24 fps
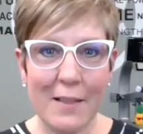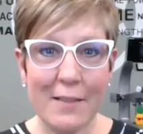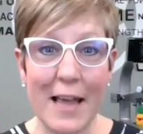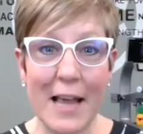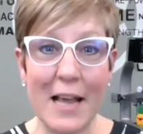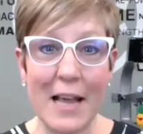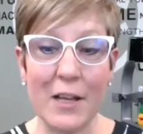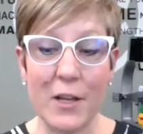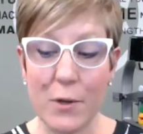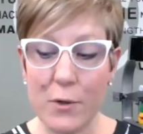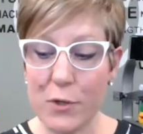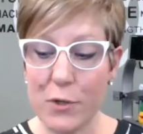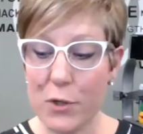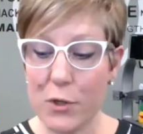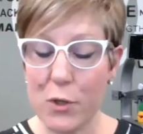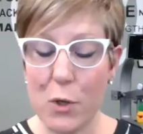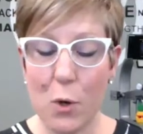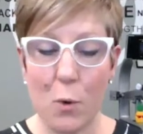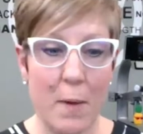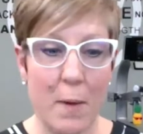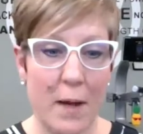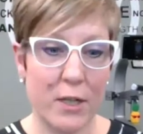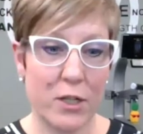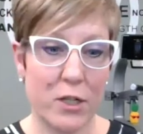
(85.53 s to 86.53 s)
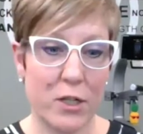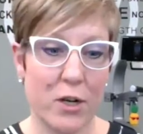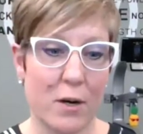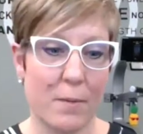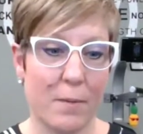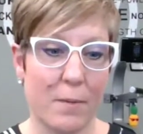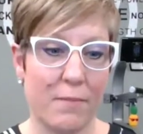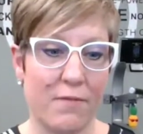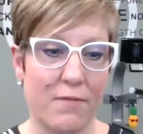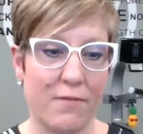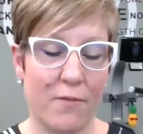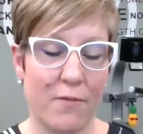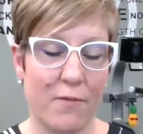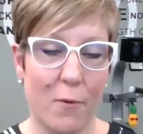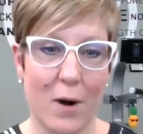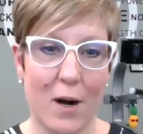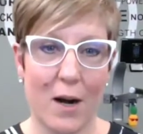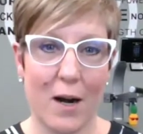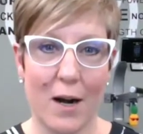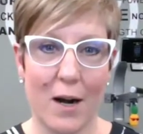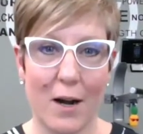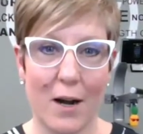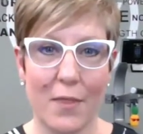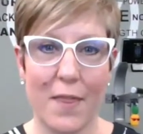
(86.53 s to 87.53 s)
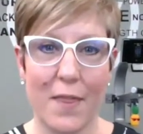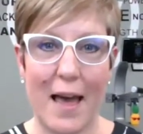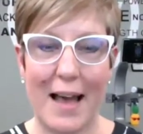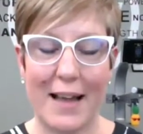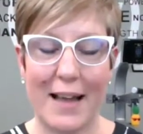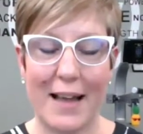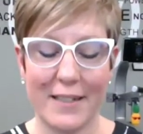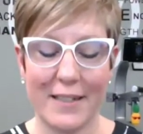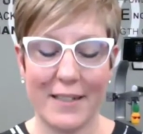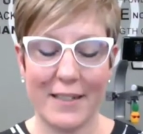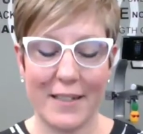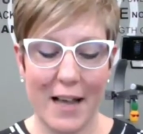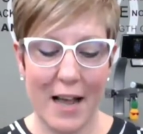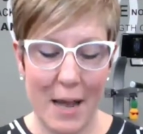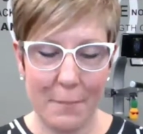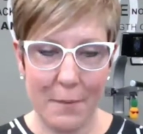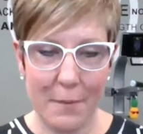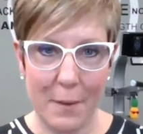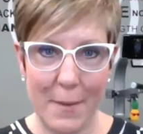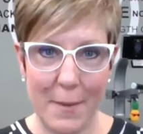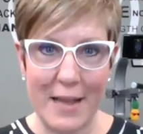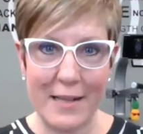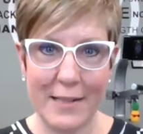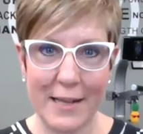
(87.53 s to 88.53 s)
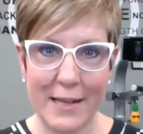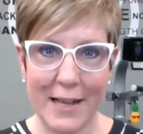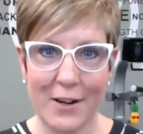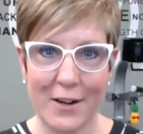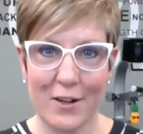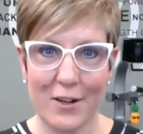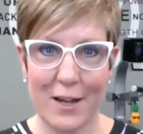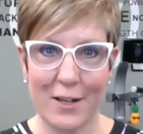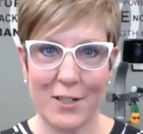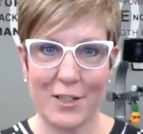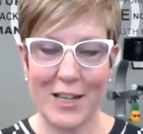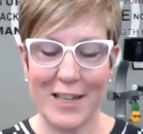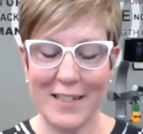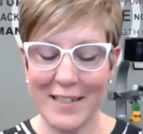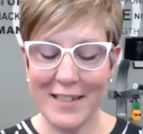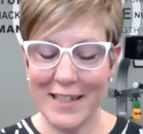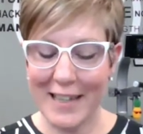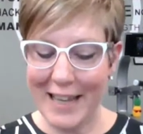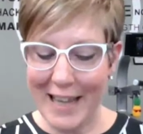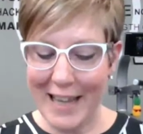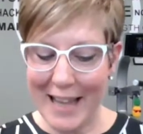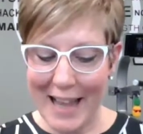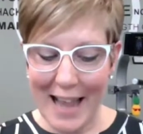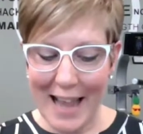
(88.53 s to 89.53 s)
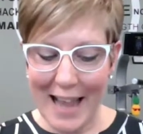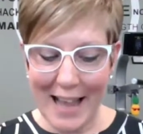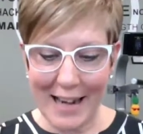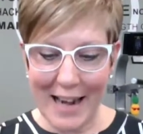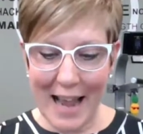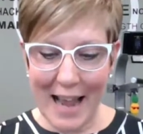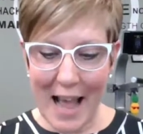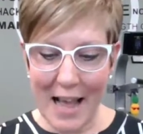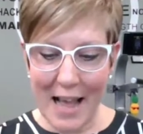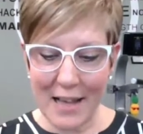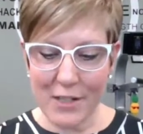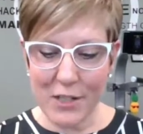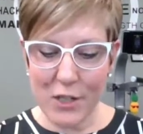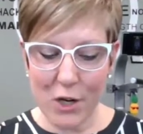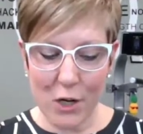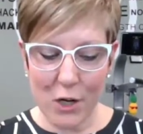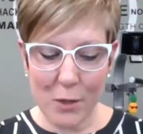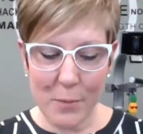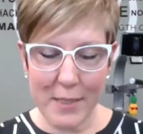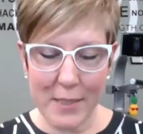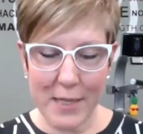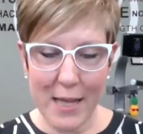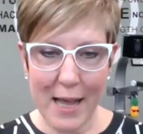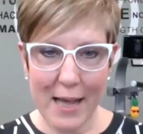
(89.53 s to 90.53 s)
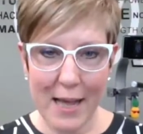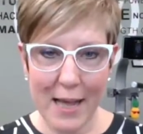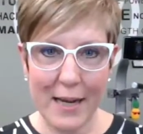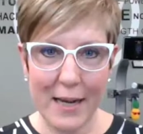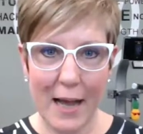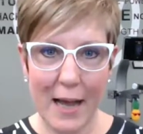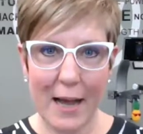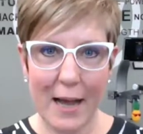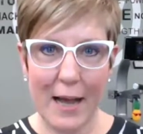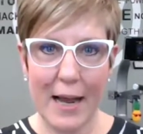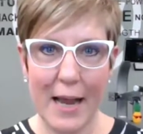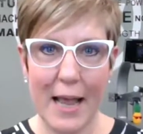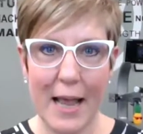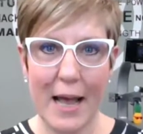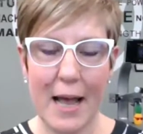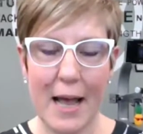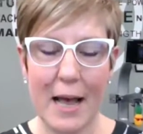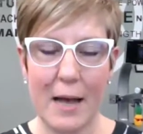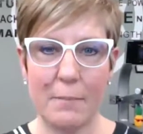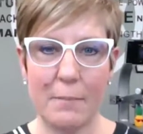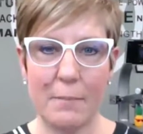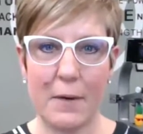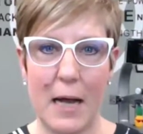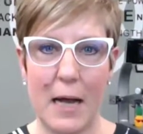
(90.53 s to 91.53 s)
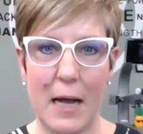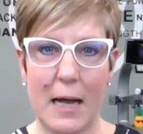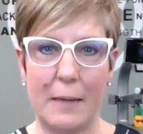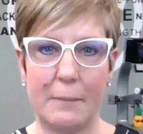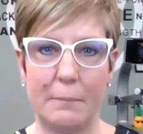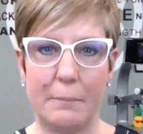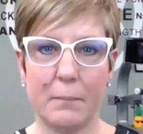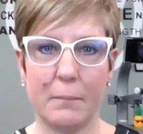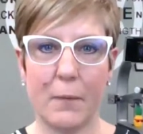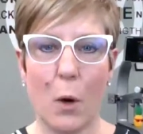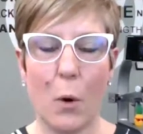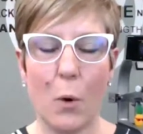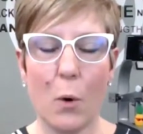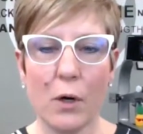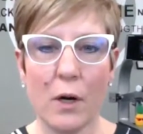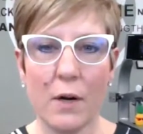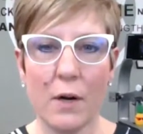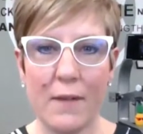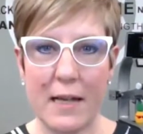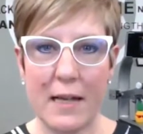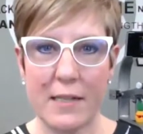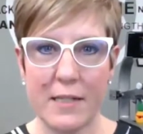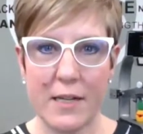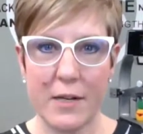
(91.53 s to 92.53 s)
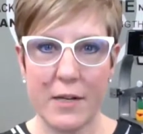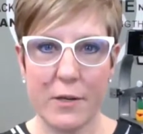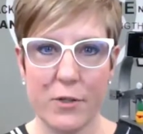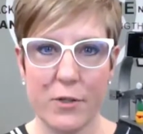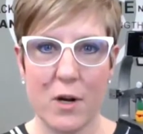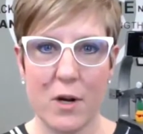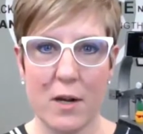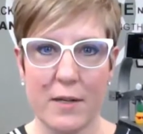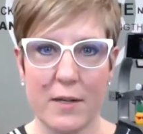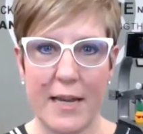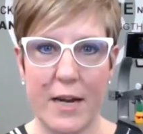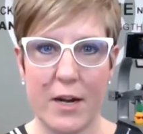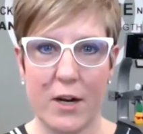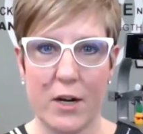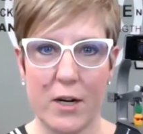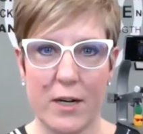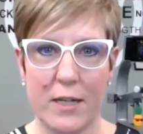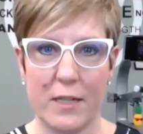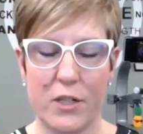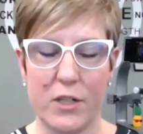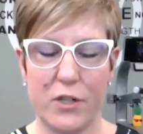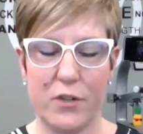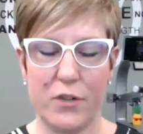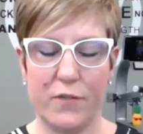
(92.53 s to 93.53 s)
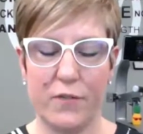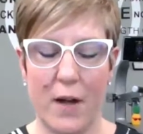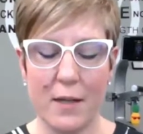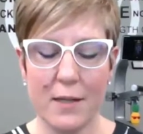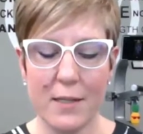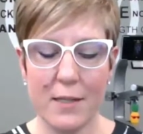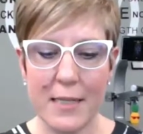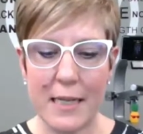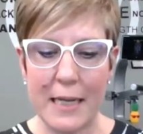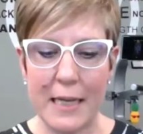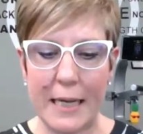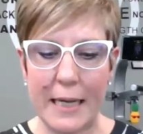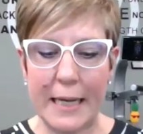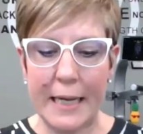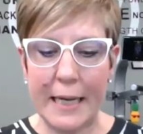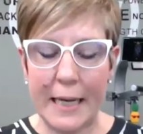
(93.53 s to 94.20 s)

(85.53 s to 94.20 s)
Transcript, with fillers: Thank you so much, Herb, for that um, amazing introduction. And as Herb said, I am um, owner of OsteoStrong here in Sioux Falls.